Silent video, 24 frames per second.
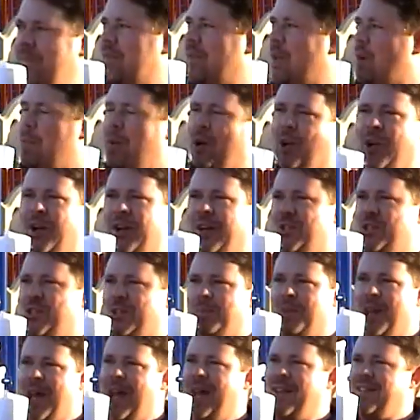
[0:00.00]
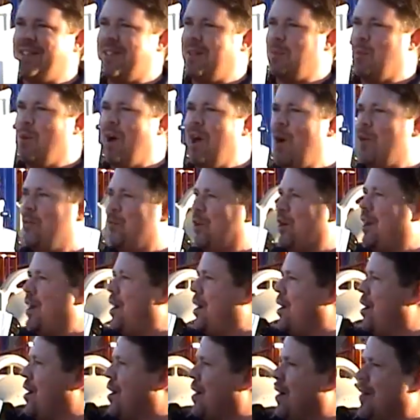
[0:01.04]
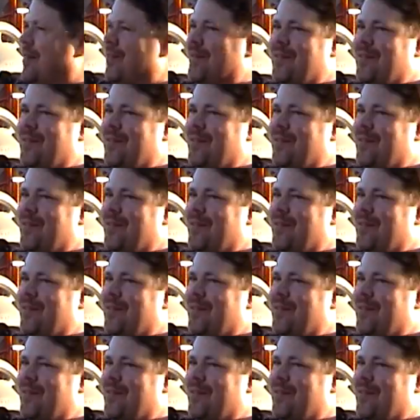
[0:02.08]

They're building a gymnasium right over here.